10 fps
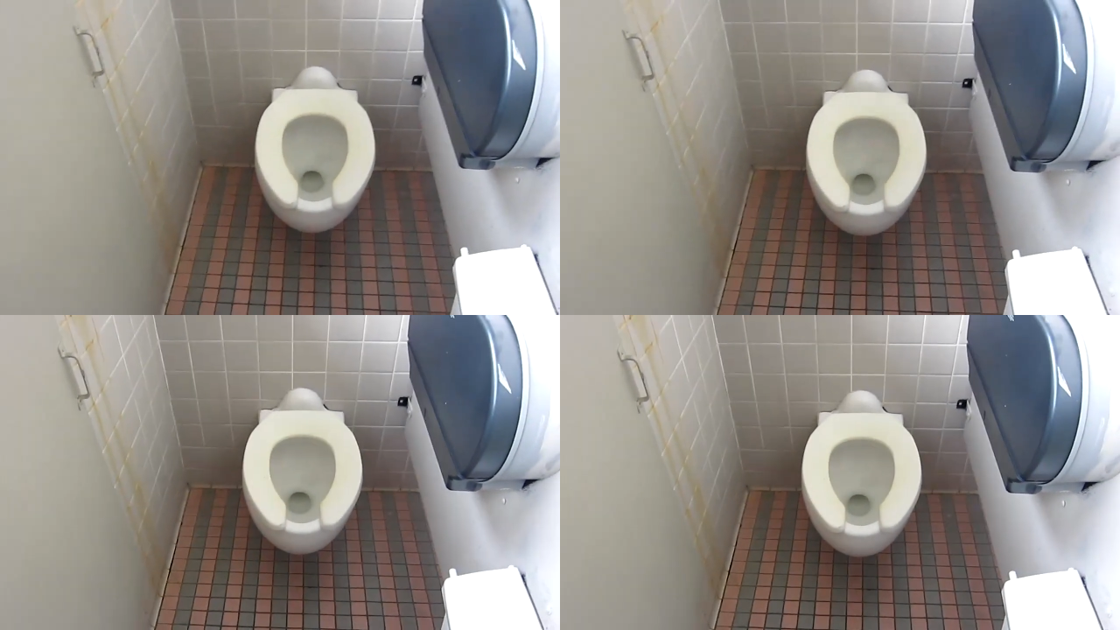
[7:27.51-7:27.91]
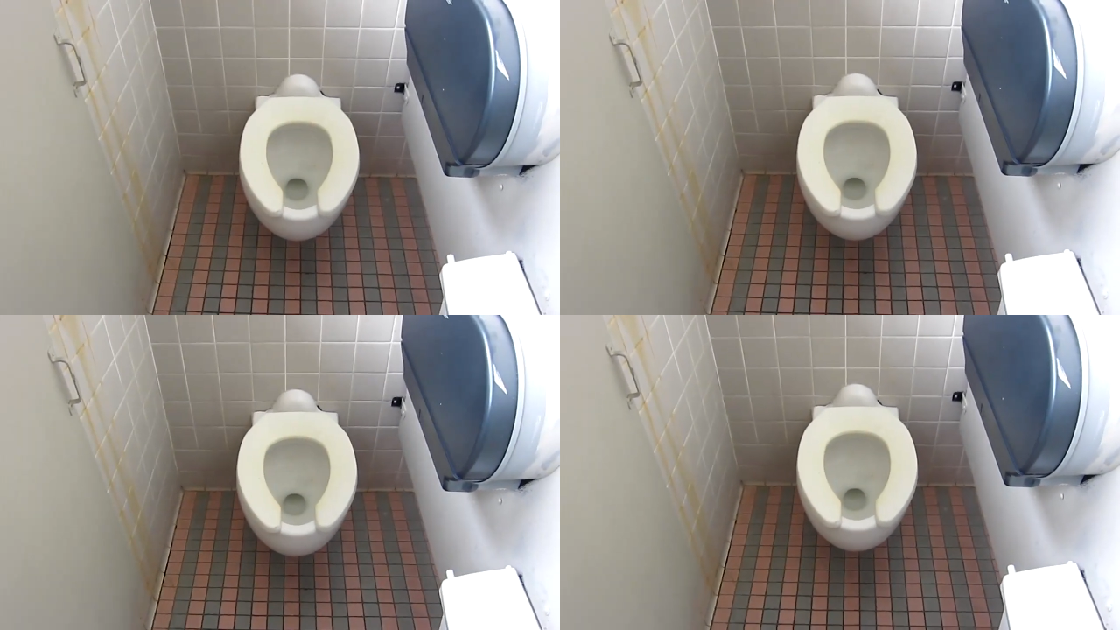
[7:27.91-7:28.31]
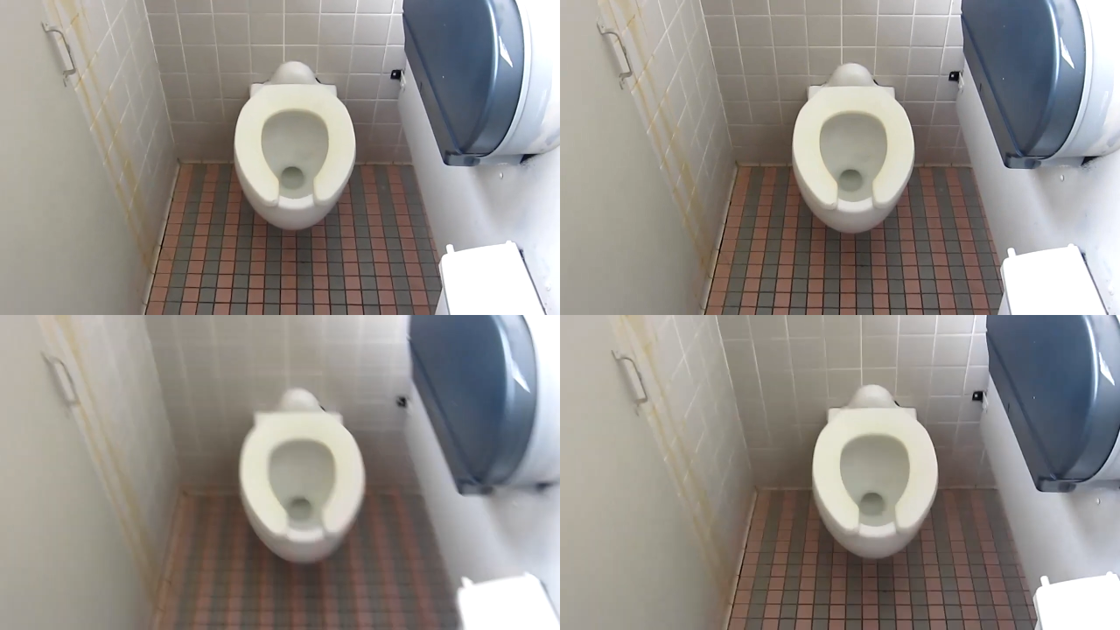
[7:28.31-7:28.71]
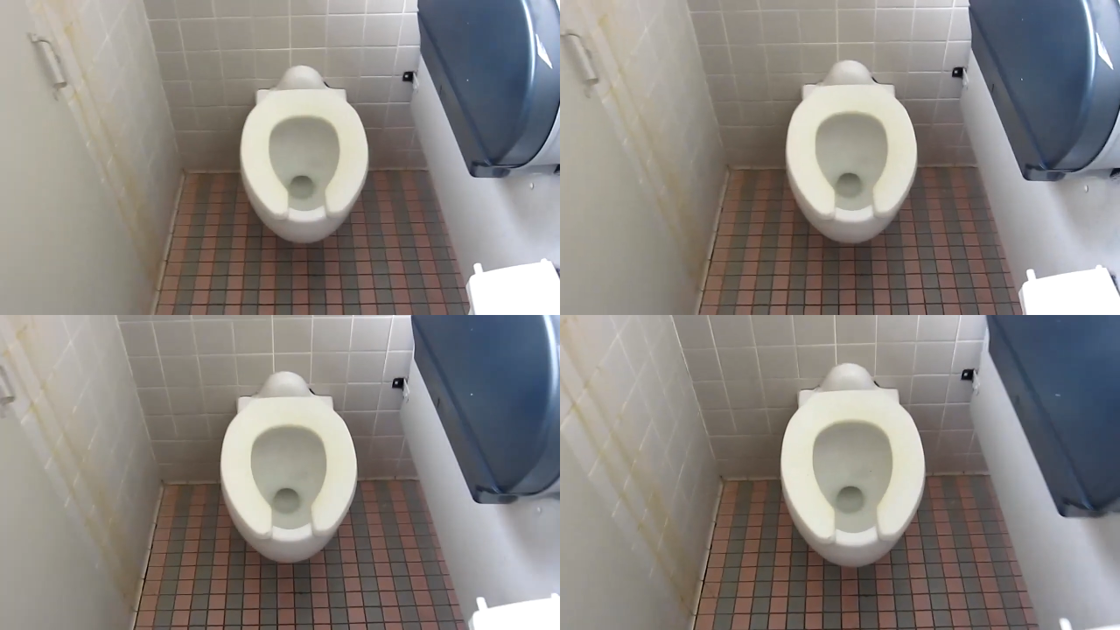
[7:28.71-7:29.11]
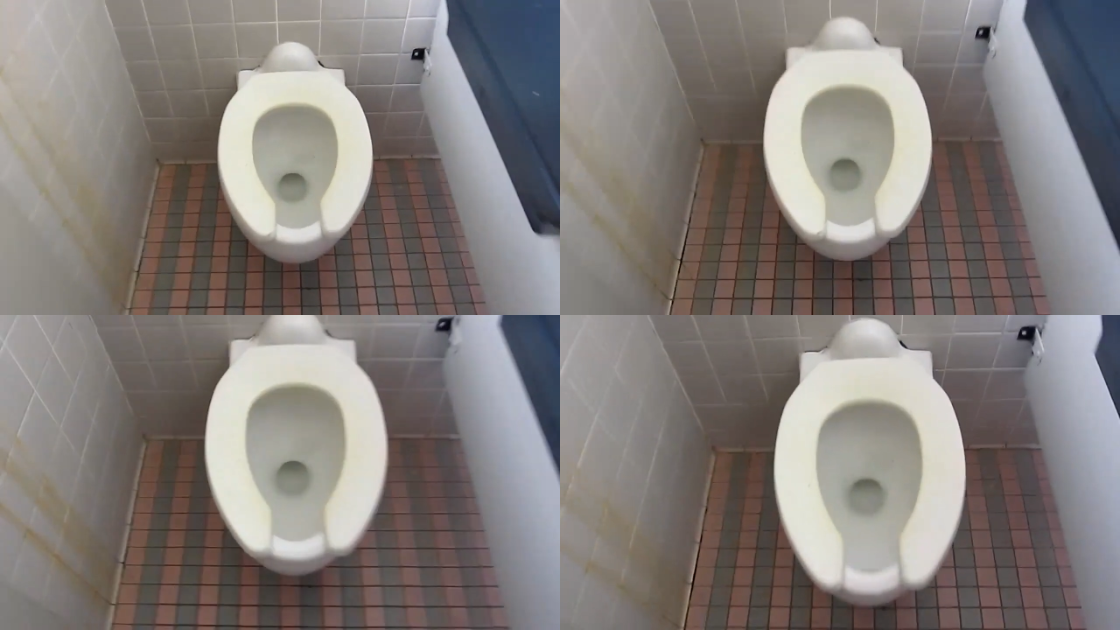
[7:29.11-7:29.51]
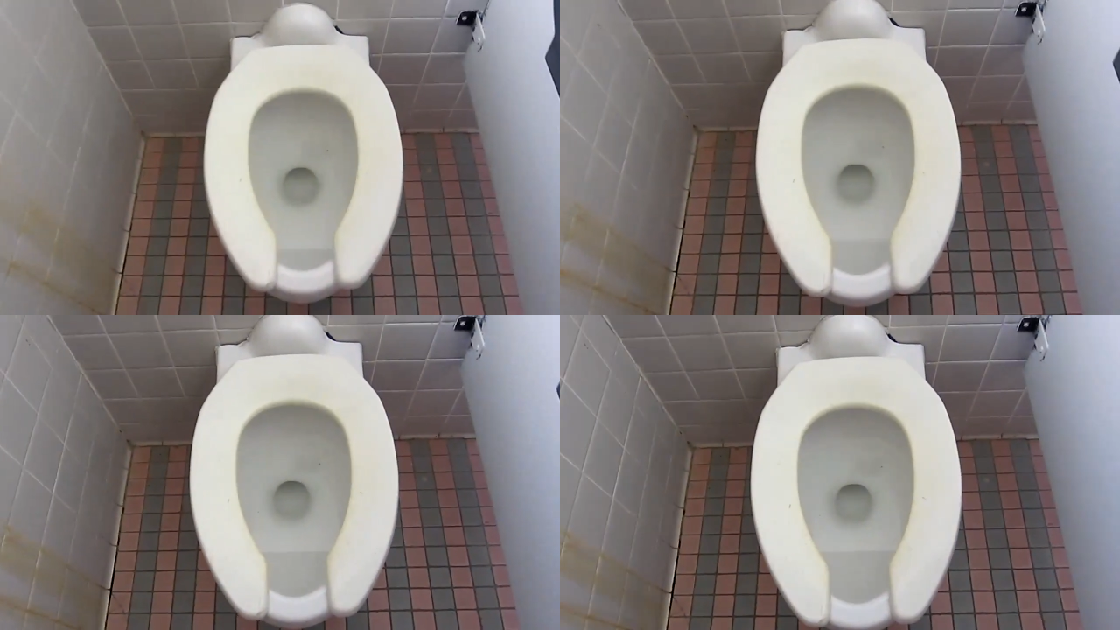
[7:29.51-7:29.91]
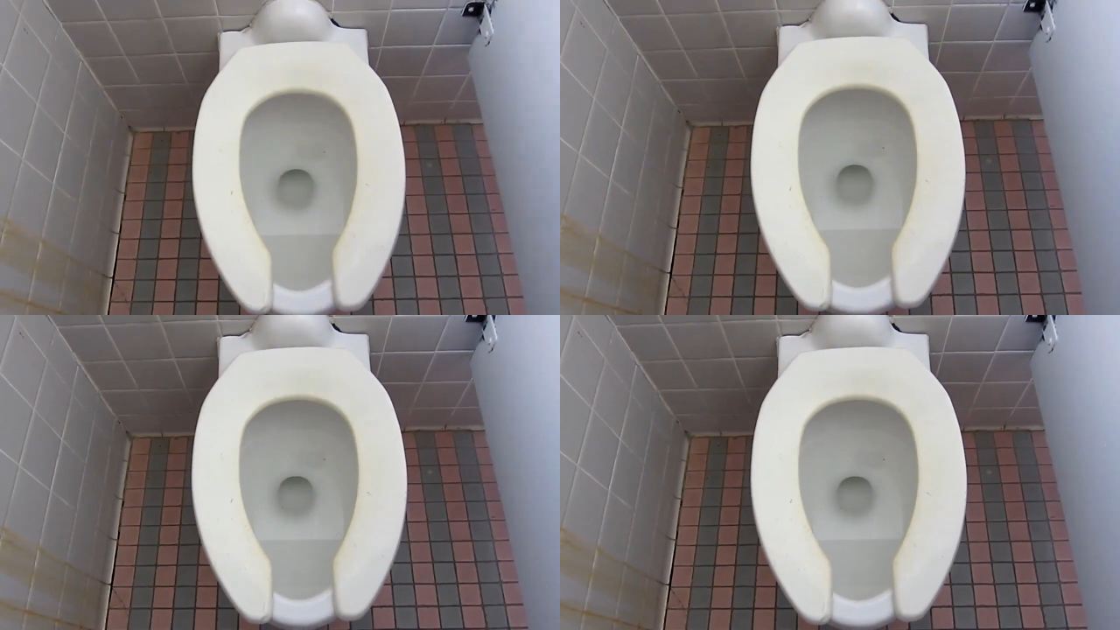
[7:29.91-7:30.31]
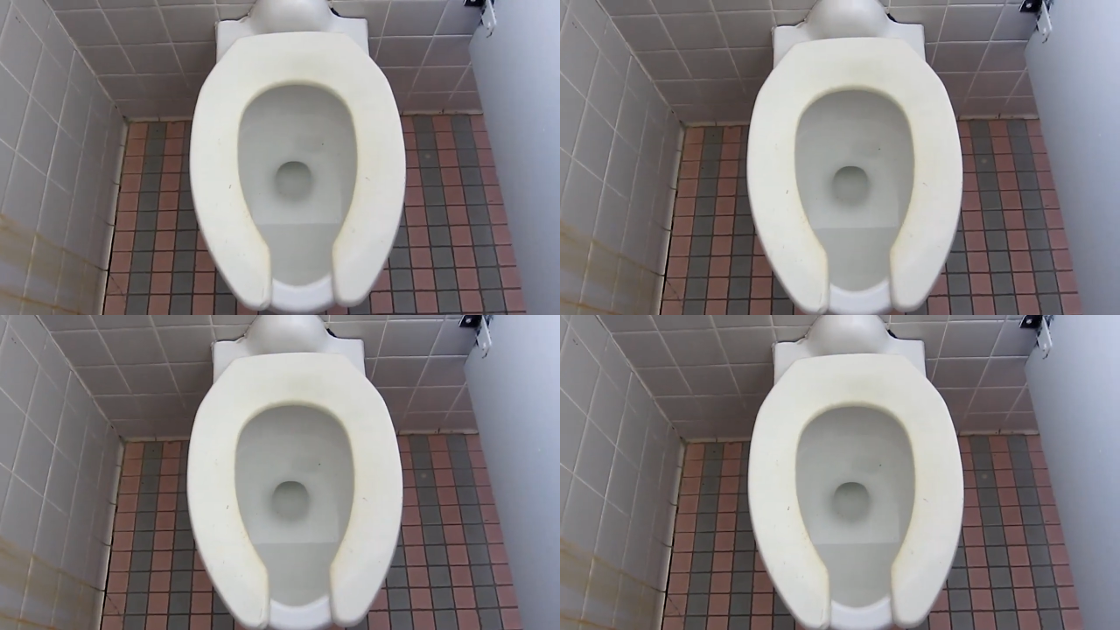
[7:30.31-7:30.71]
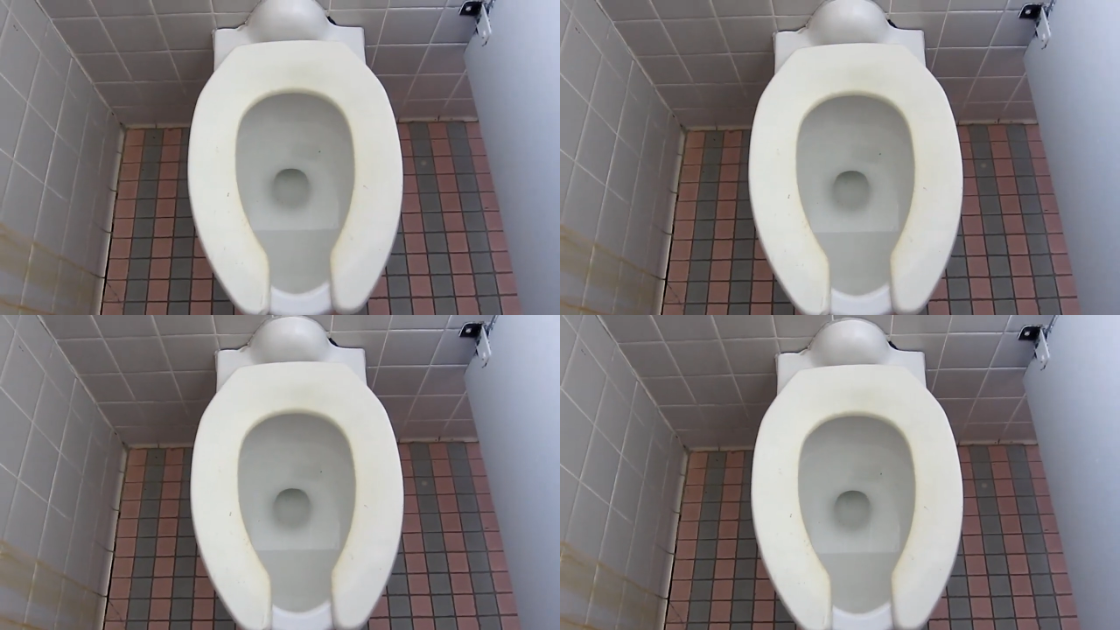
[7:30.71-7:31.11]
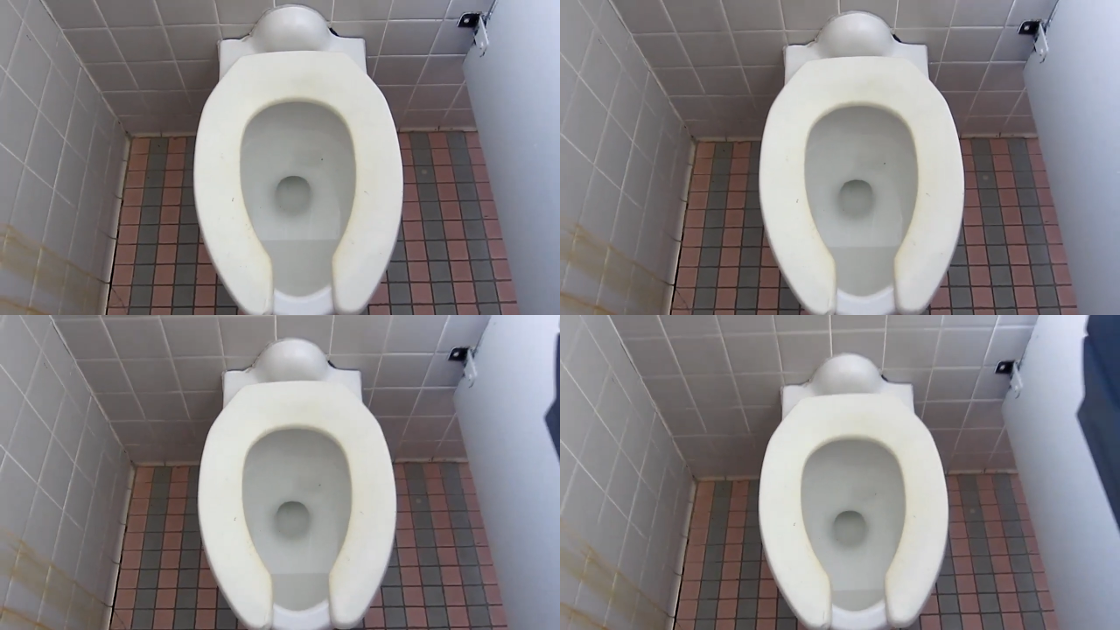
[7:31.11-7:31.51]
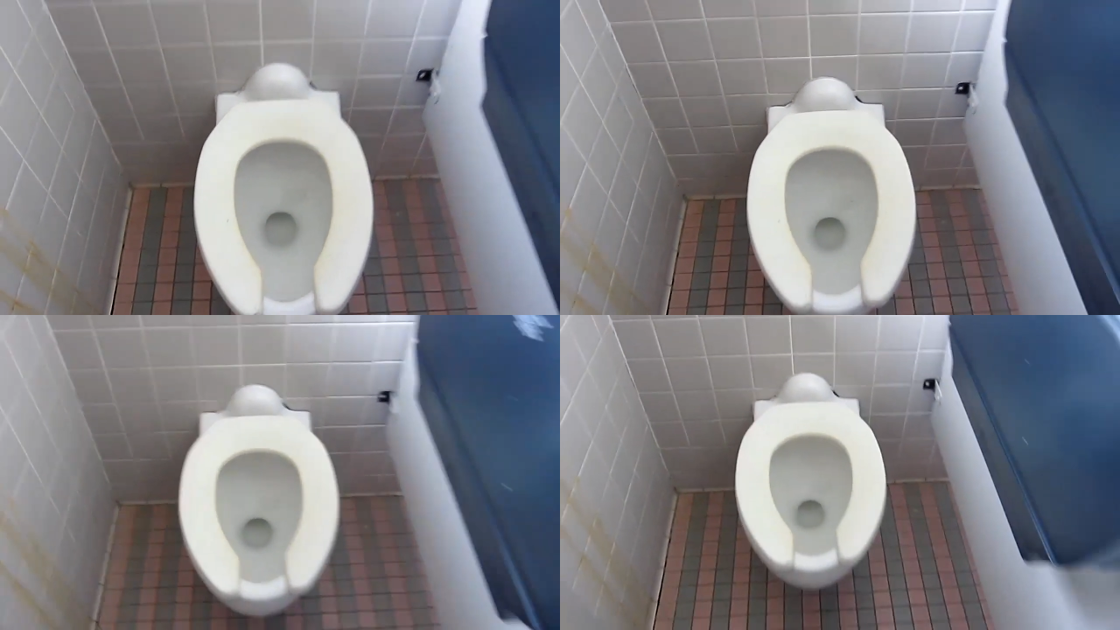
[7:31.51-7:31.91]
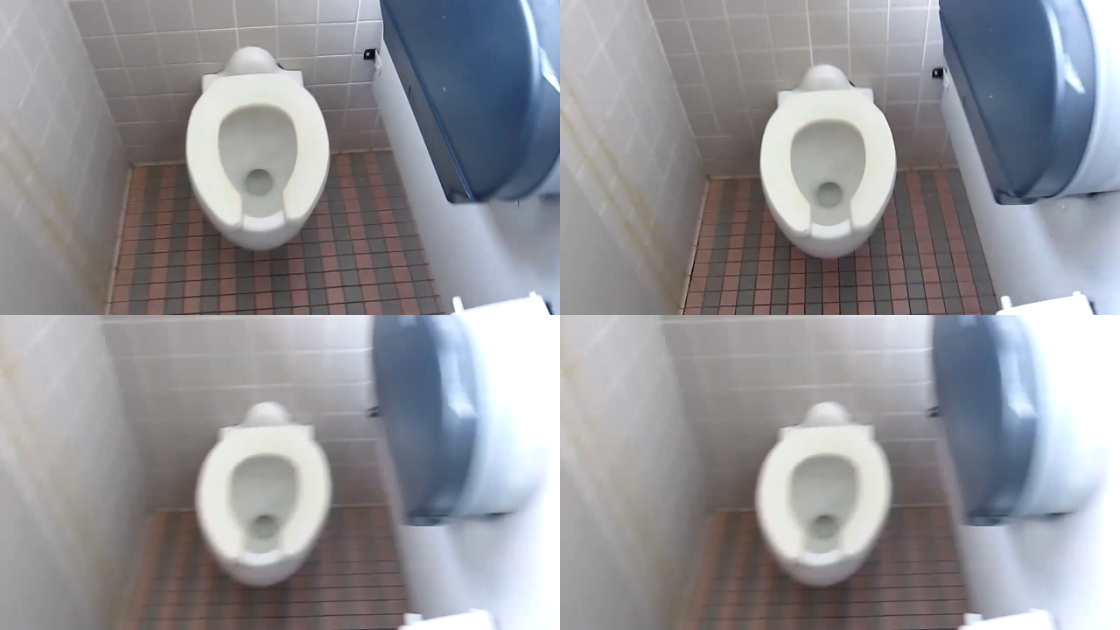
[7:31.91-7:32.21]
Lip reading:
[unreadable: no face in view]